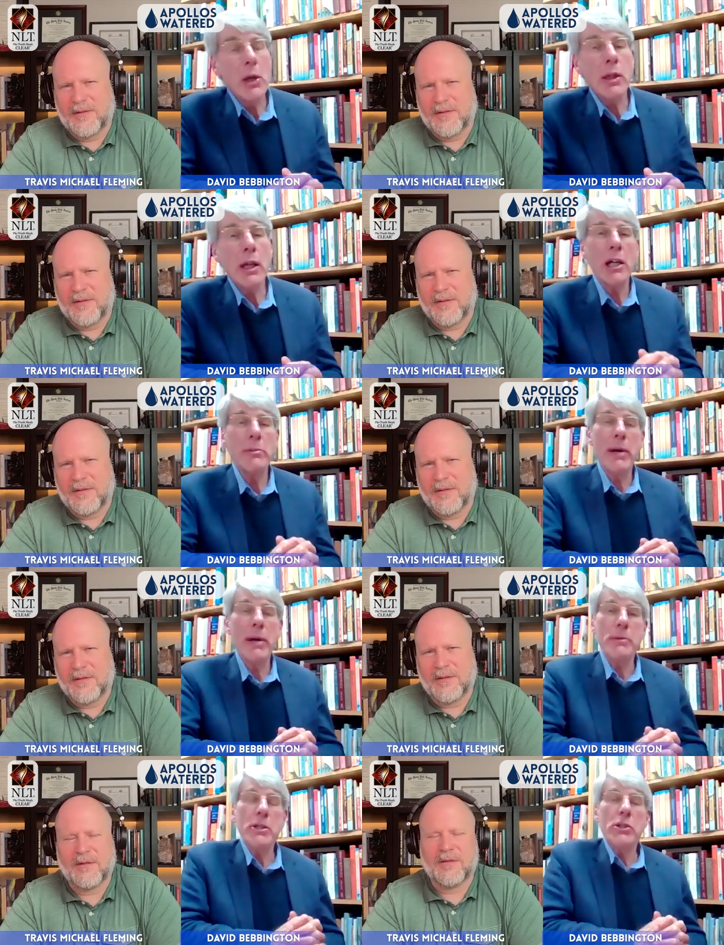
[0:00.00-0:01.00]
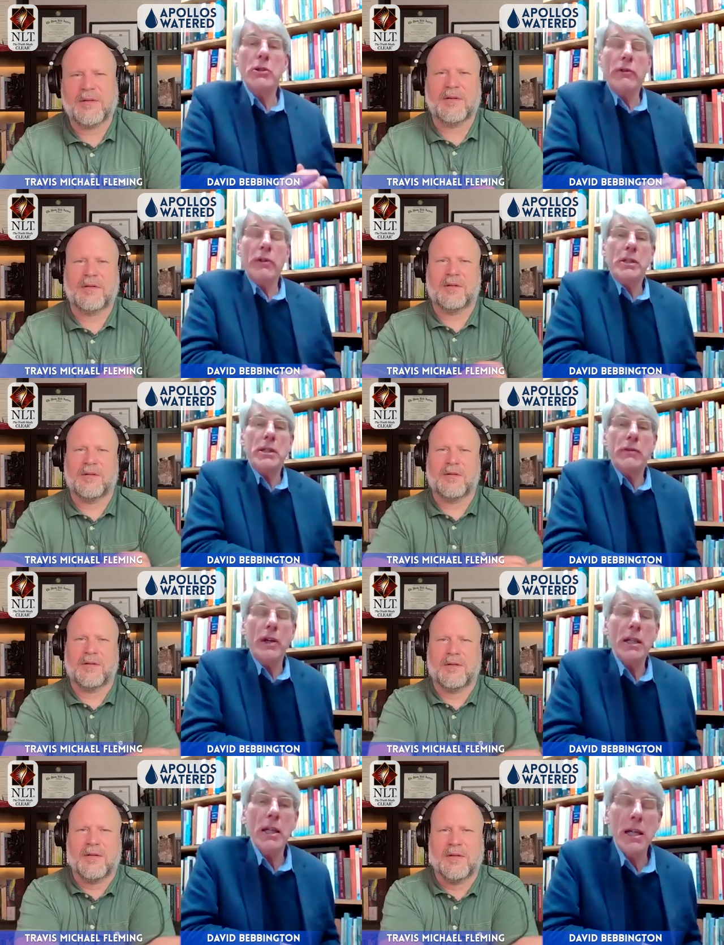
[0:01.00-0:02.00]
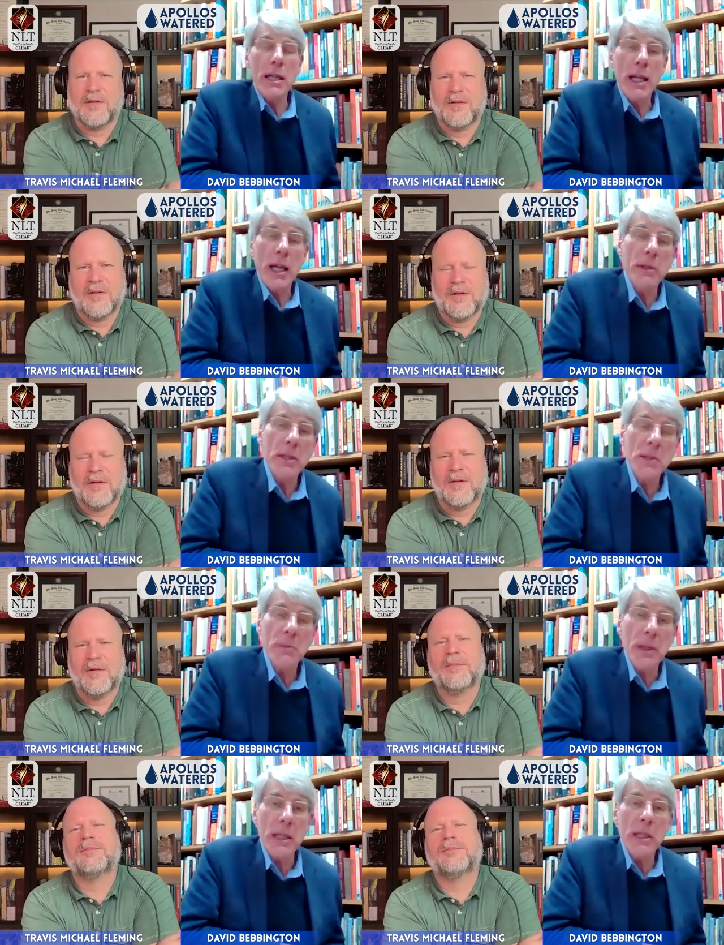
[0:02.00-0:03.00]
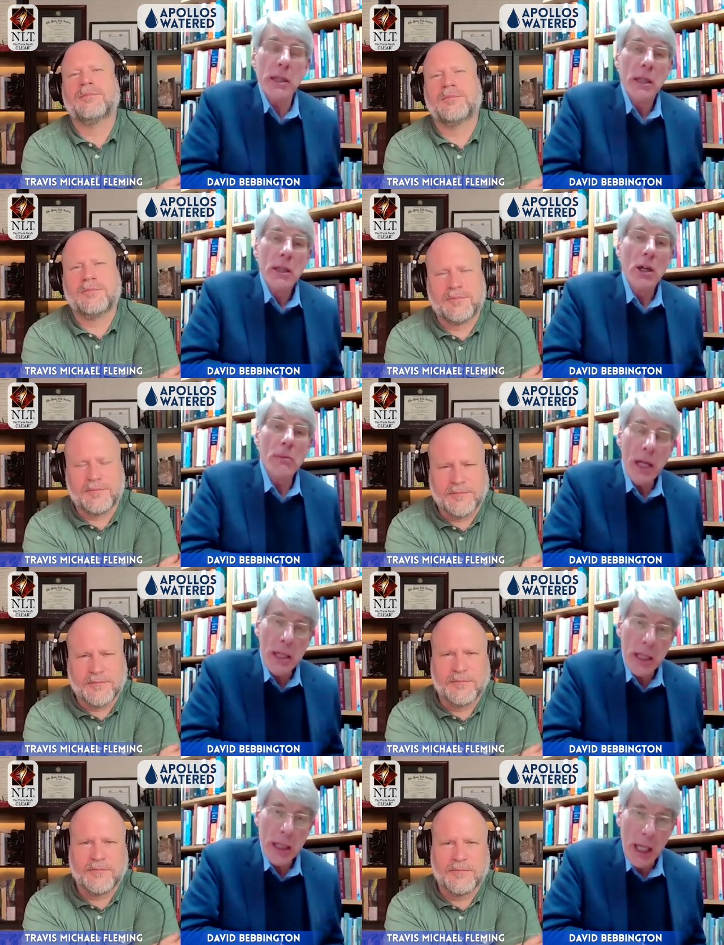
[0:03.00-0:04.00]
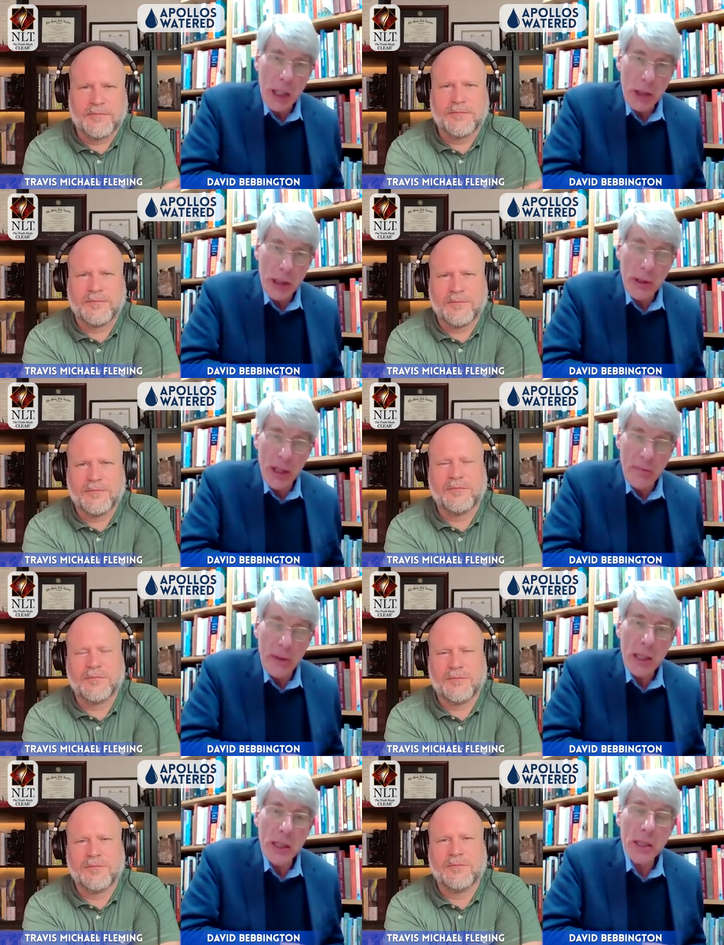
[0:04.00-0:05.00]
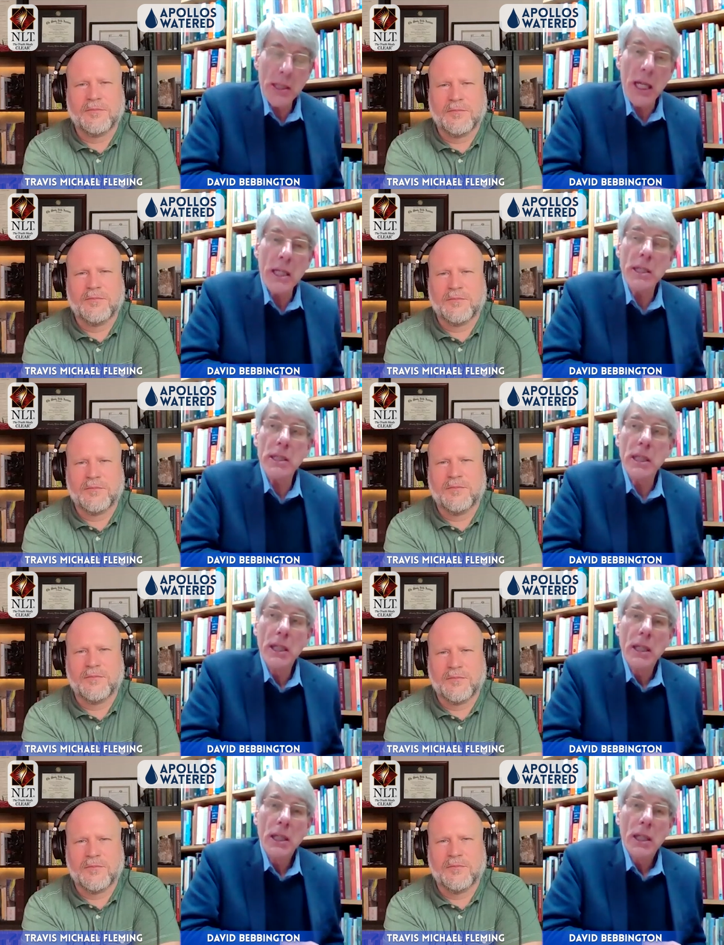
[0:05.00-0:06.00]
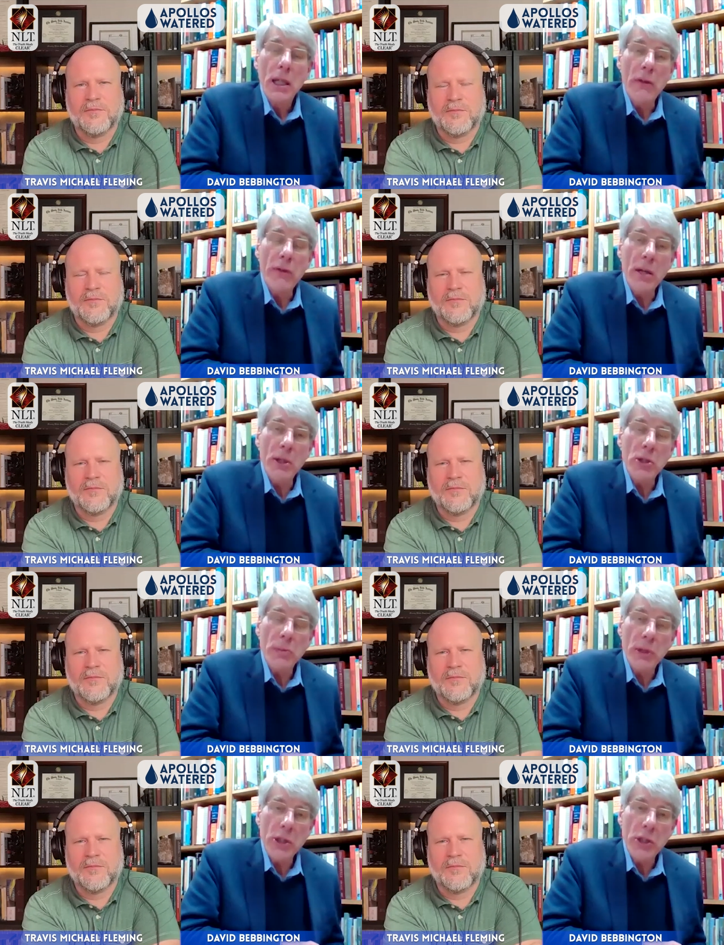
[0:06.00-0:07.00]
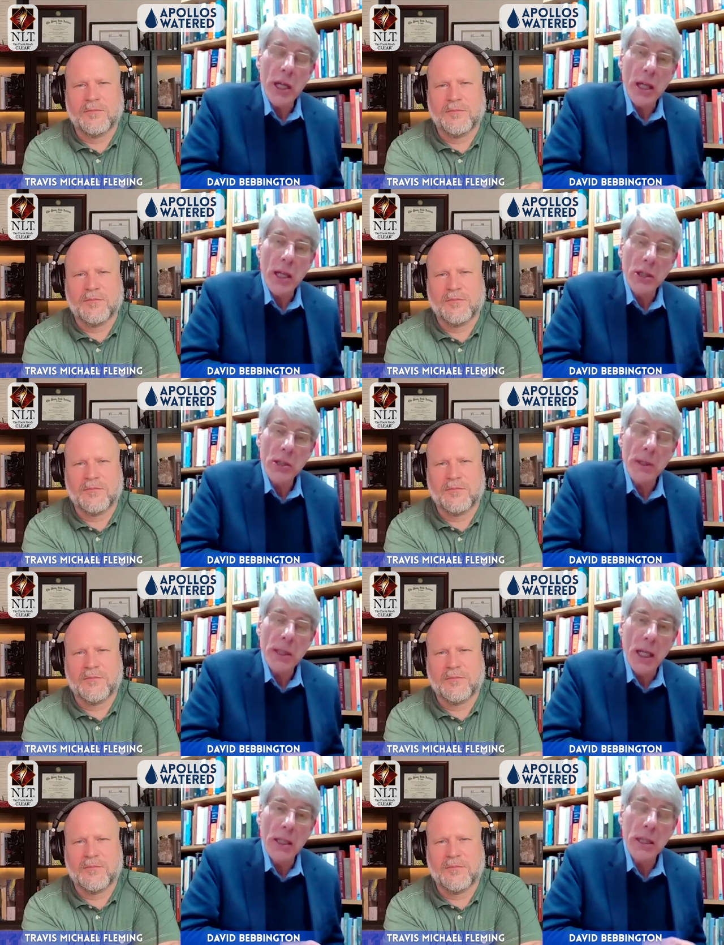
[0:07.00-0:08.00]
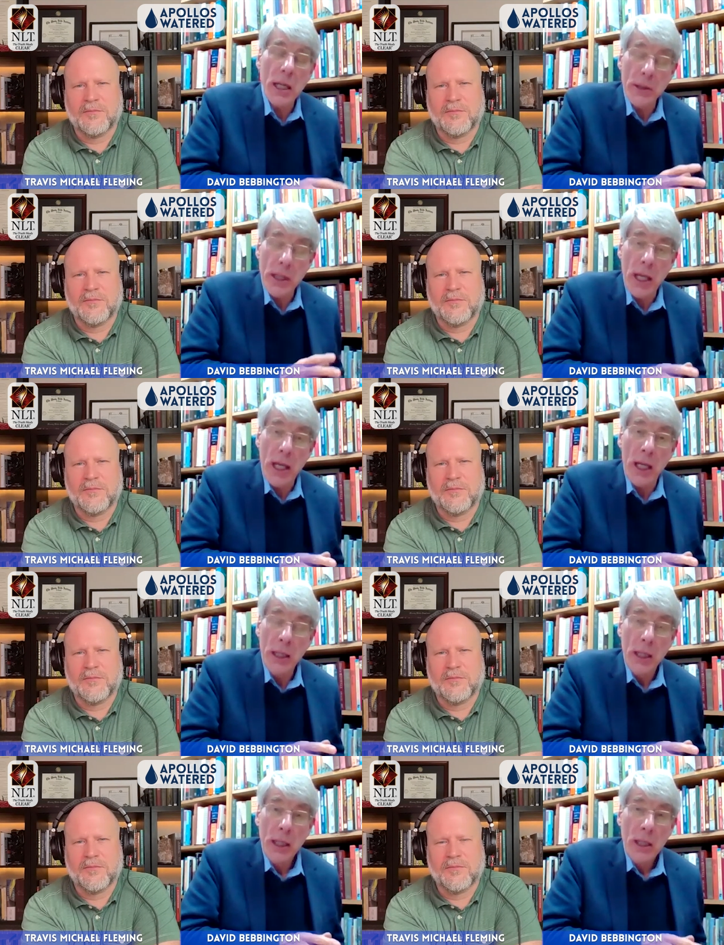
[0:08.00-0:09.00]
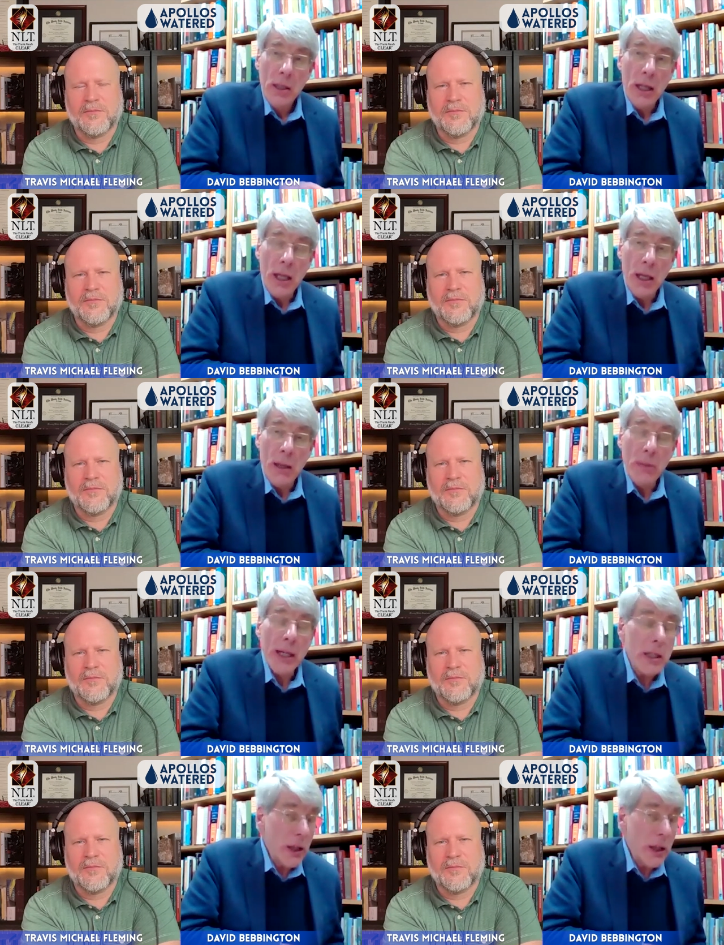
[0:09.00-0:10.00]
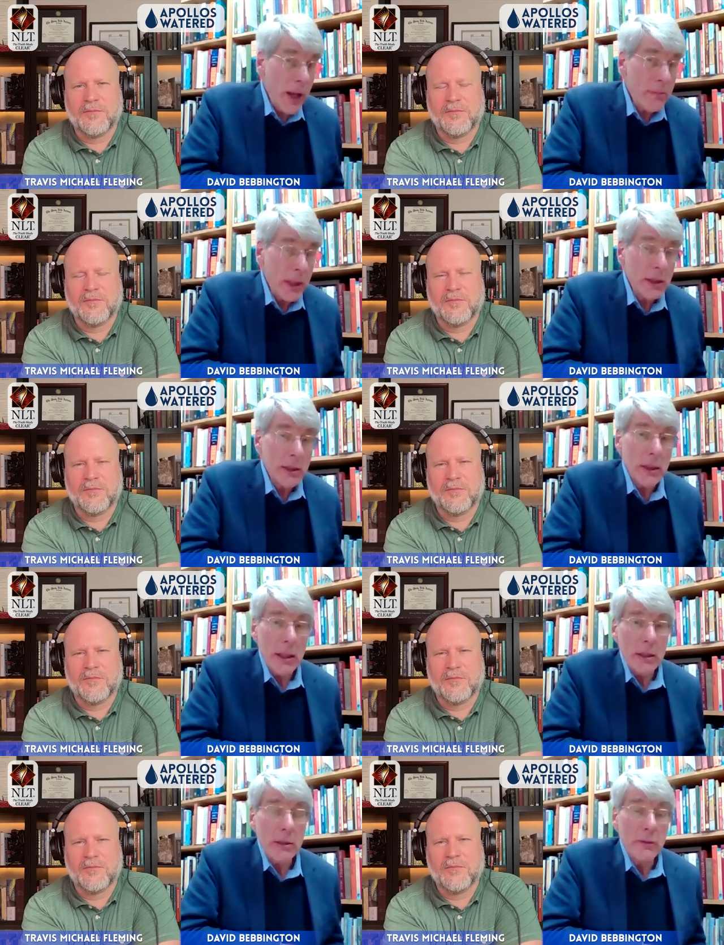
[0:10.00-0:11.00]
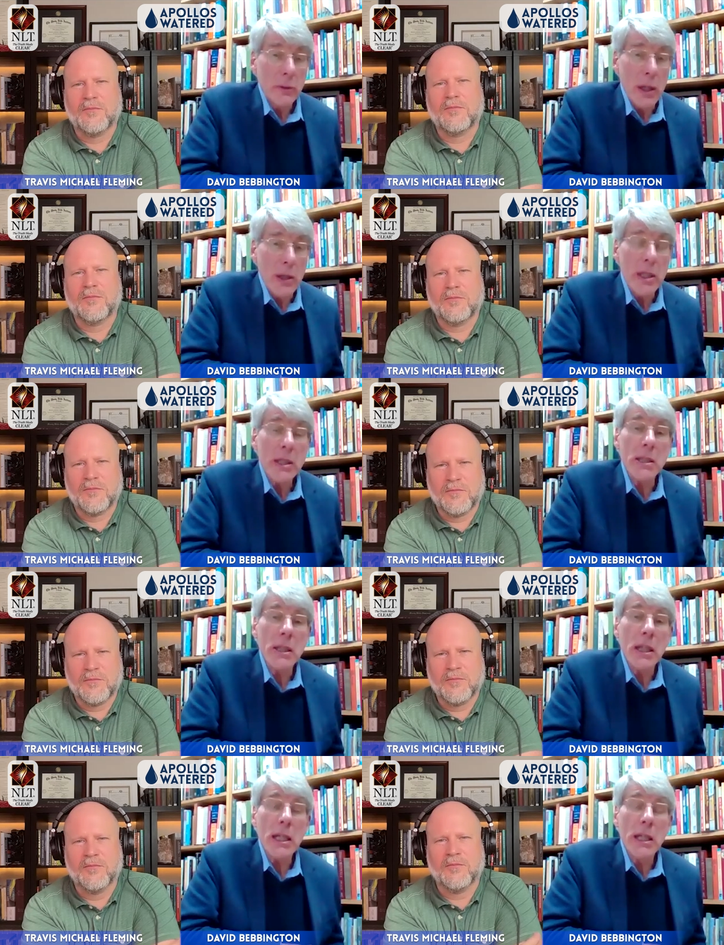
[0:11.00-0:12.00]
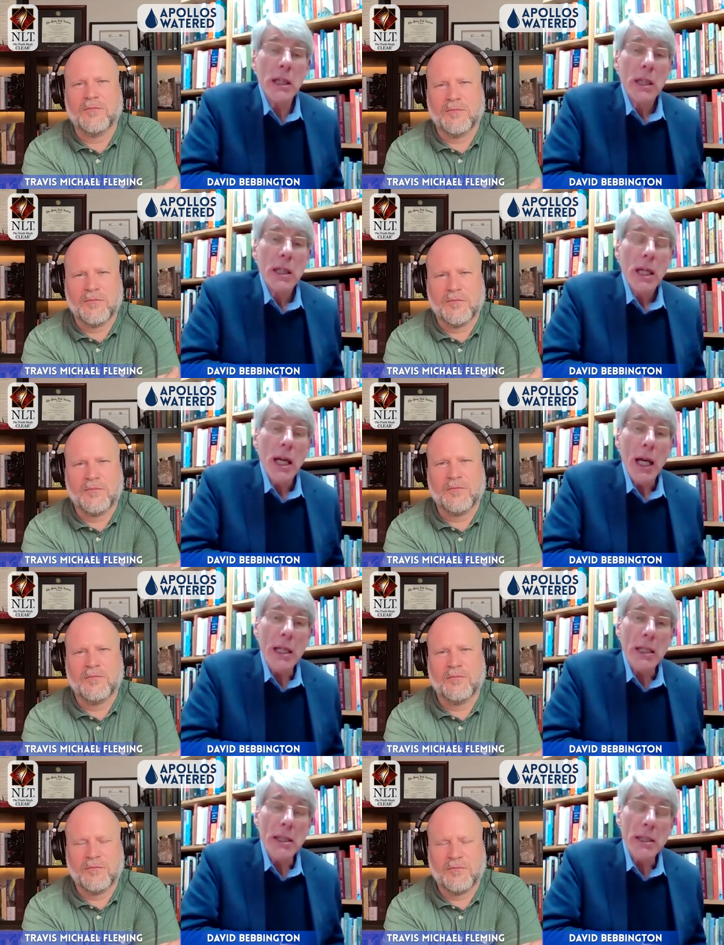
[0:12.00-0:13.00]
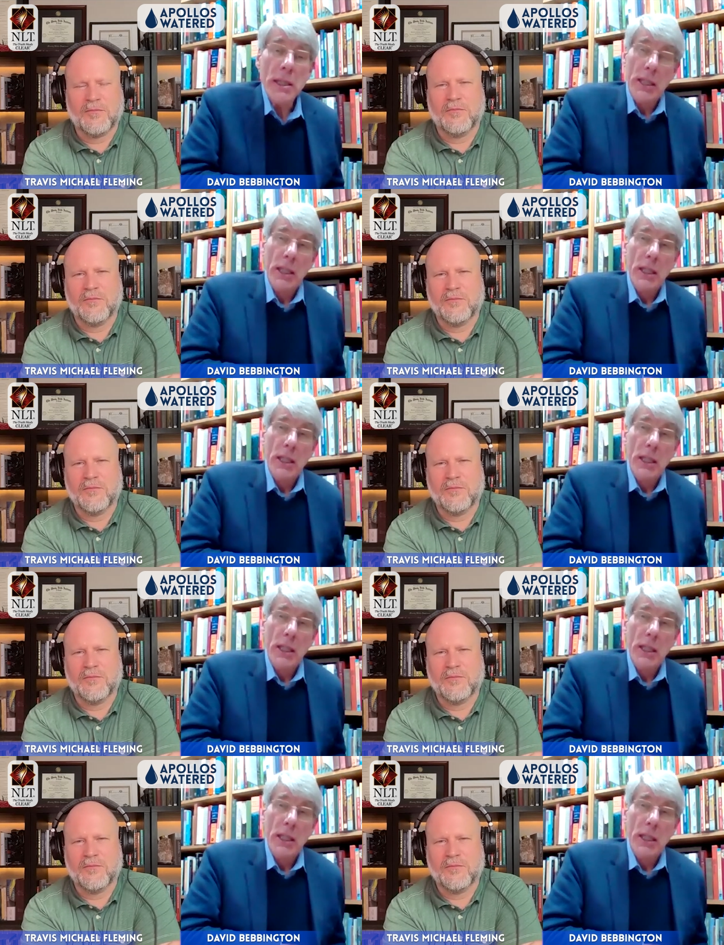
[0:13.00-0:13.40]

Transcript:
Speaker 1: Oklahoma Baptist University has very kindly had me to speak on many occasions when I've been in the States. I very much appreciate their hospitality. I was there back in November, quite recently. And